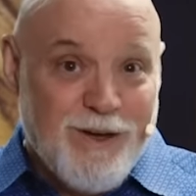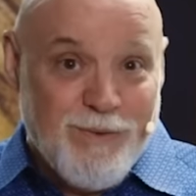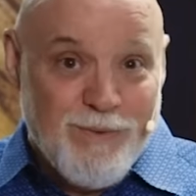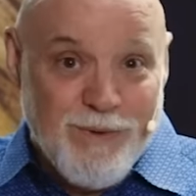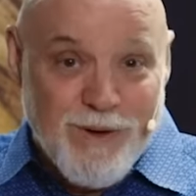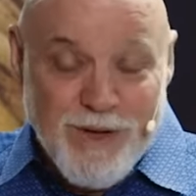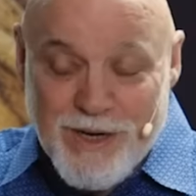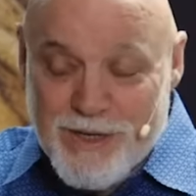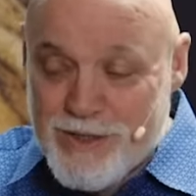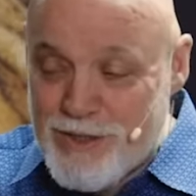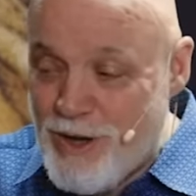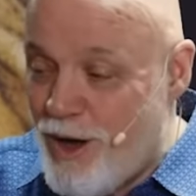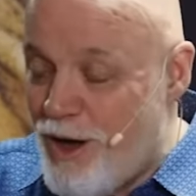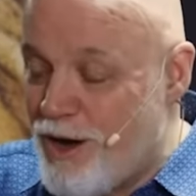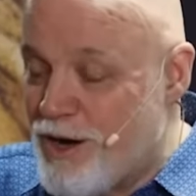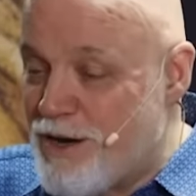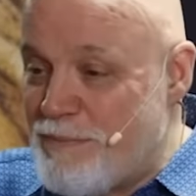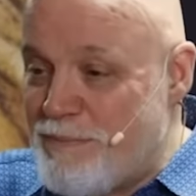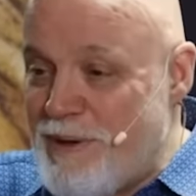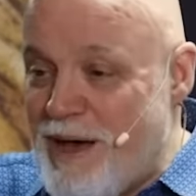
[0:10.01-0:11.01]
We're going to
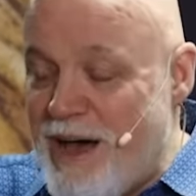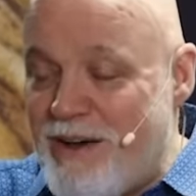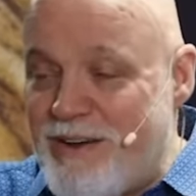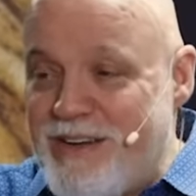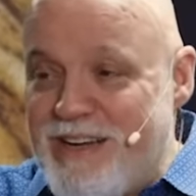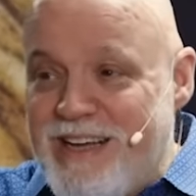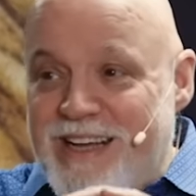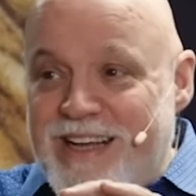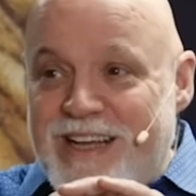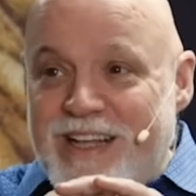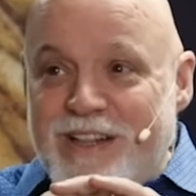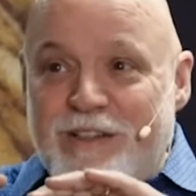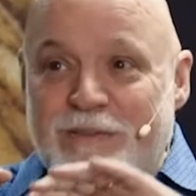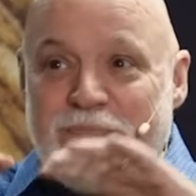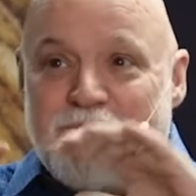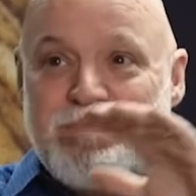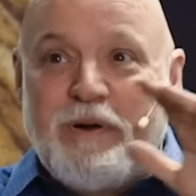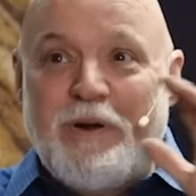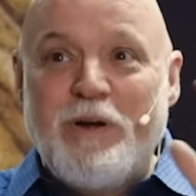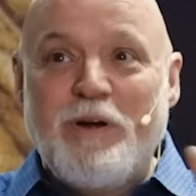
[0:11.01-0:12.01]
talk about the
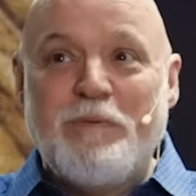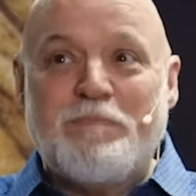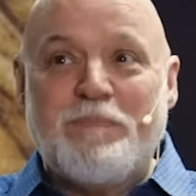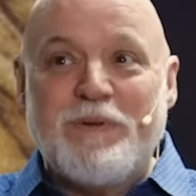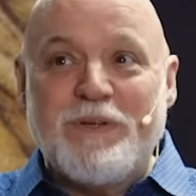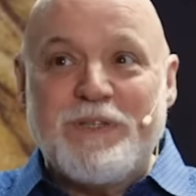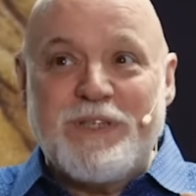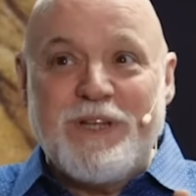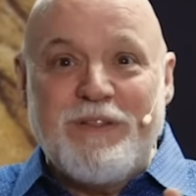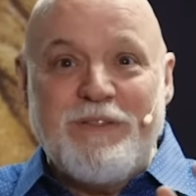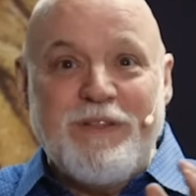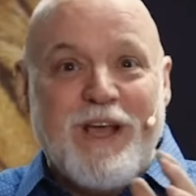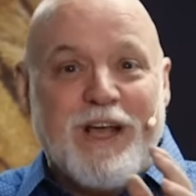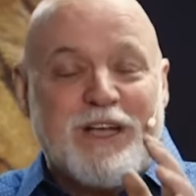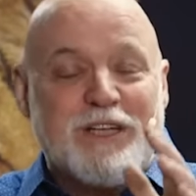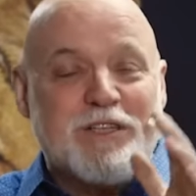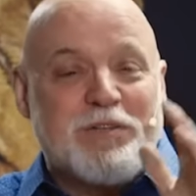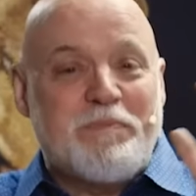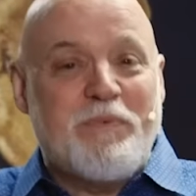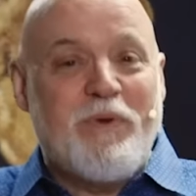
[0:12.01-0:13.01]
purpose and the
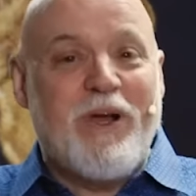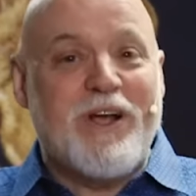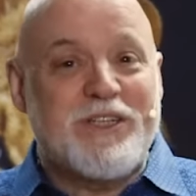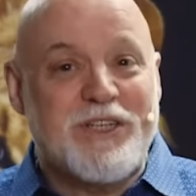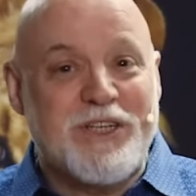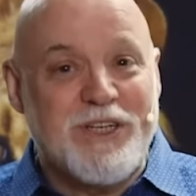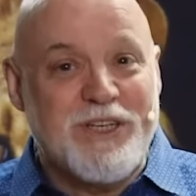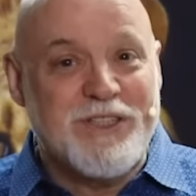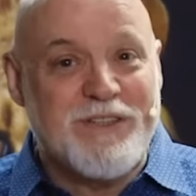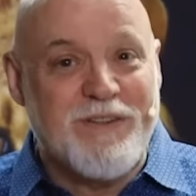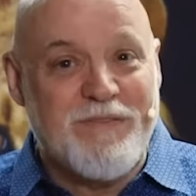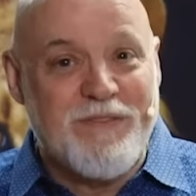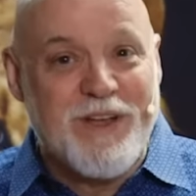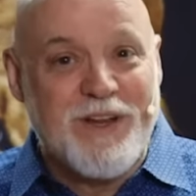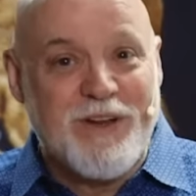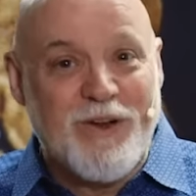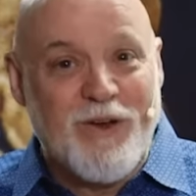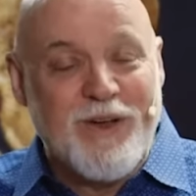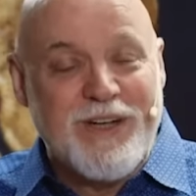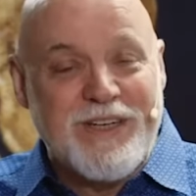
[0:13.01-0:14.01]
expressions of the
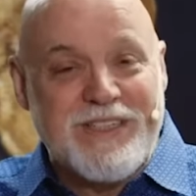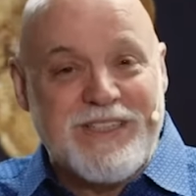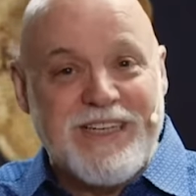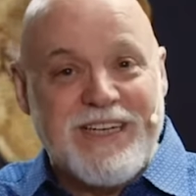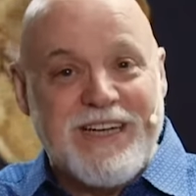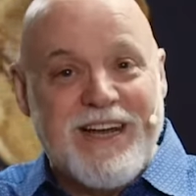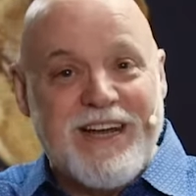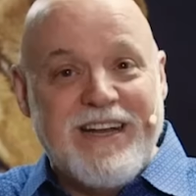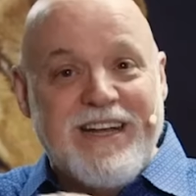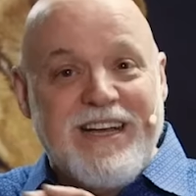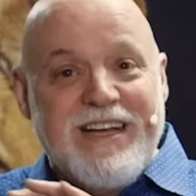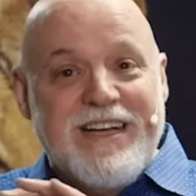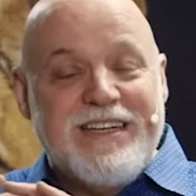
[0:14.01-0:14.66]
anointing and